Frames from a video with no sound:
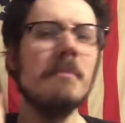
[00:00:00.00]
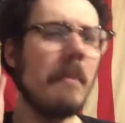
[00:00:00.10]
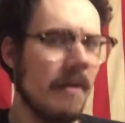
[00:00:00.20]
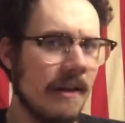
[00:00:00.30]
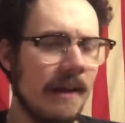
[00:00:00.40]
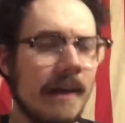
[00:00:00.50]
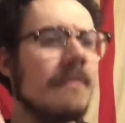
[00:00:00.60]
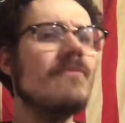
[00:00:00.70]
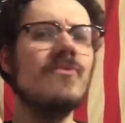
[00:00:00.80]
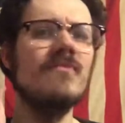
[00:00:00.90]
But
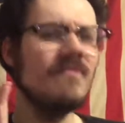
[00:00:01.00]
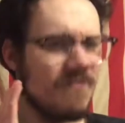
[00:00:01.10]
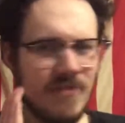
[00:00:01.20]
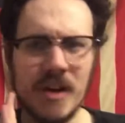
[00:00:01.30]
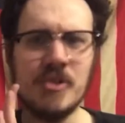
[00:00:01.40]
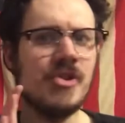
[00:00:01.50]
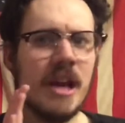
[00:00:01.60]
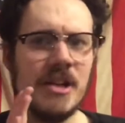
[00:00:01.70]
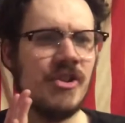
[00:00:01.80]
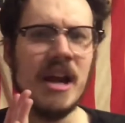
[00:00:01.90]
again, they're
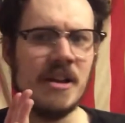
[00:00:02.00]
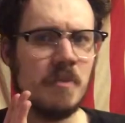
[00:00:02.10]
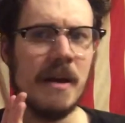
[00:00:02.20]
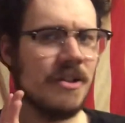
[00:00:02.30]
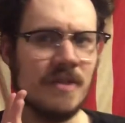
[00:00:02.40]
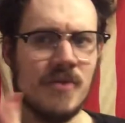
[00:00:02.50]
changing aspects of the